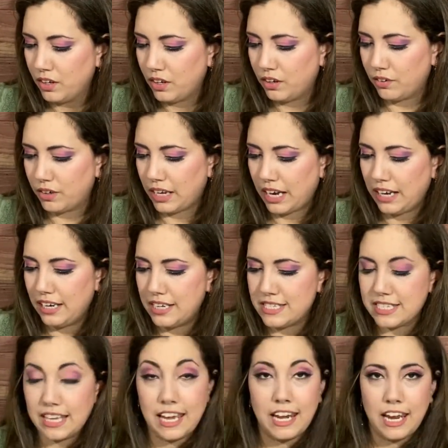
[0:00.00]
Okay, let's
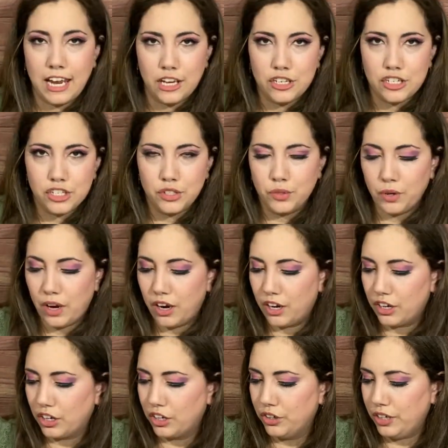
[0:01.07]
get into our
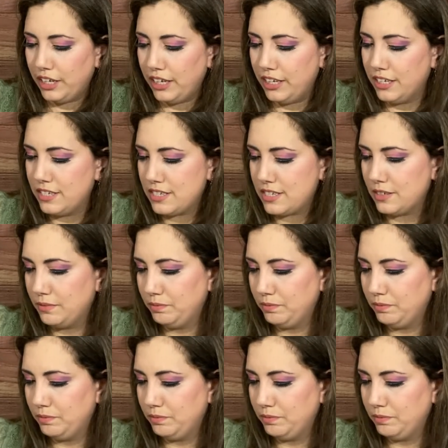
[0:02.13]
goodies.